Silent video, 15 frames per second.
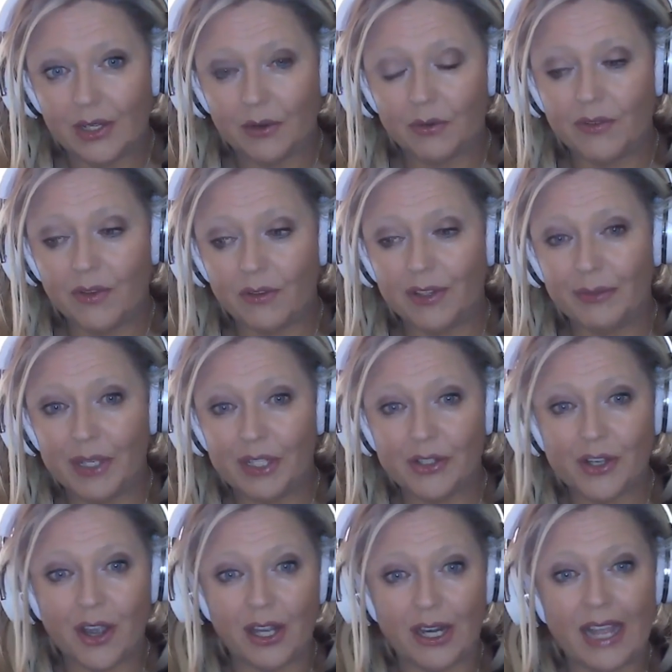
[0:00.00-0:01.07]
We've only been
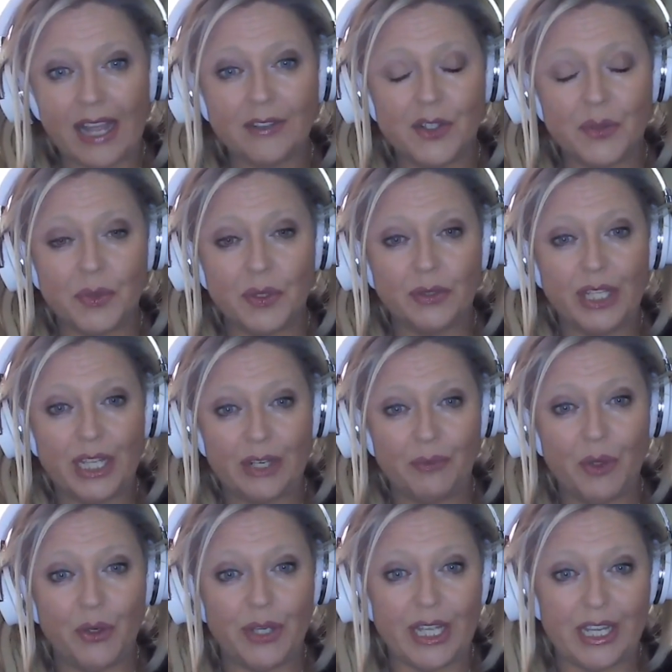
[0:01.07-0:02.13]
taught how to build
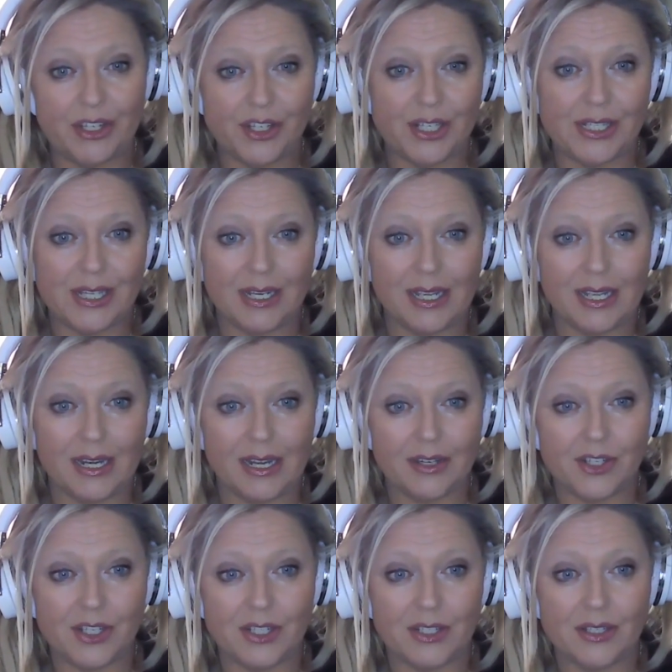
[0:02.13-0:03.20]
communications and
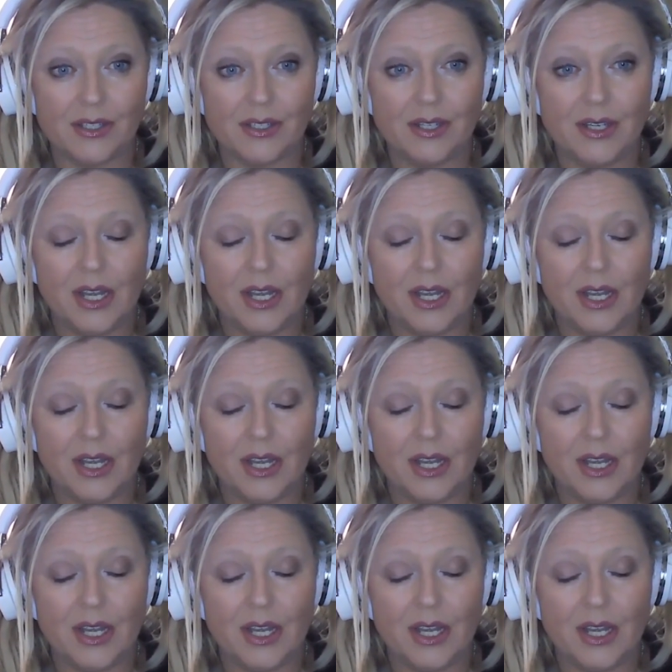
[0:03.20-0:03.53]
connections.